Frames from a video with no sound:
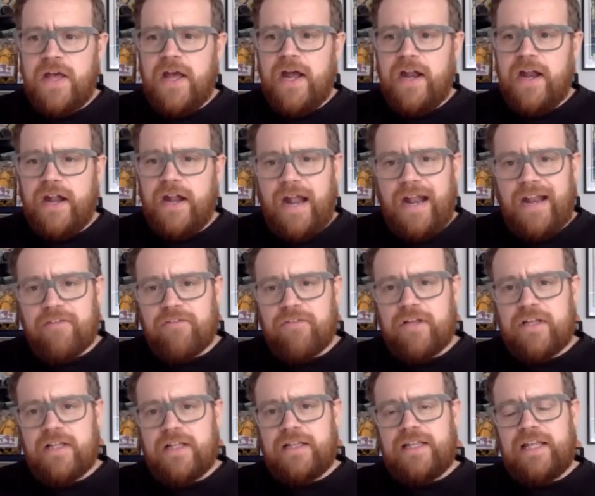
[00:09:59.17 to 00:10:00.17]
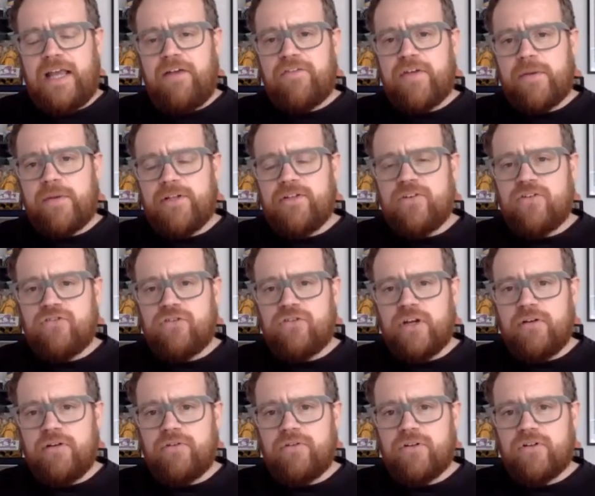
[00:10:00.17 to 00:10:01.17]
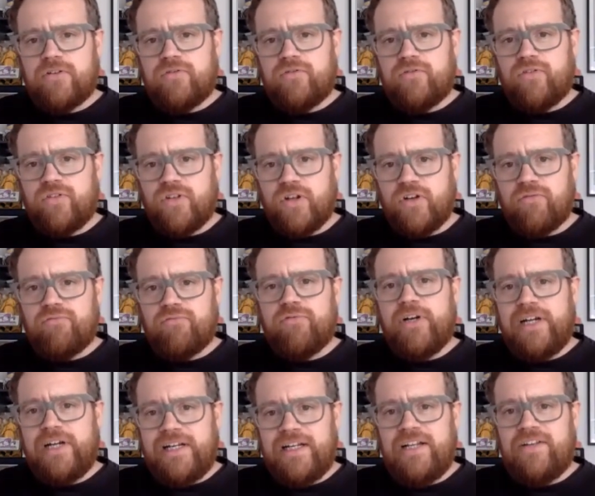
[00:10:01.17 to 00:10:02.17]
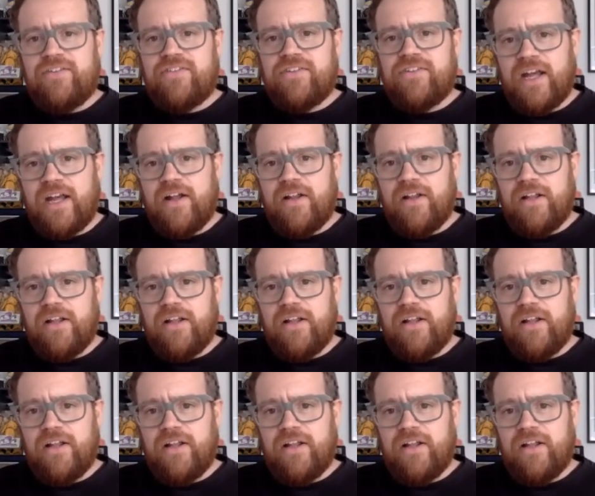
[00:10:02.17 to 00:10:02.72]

And I think the FM industry kind of really needs to get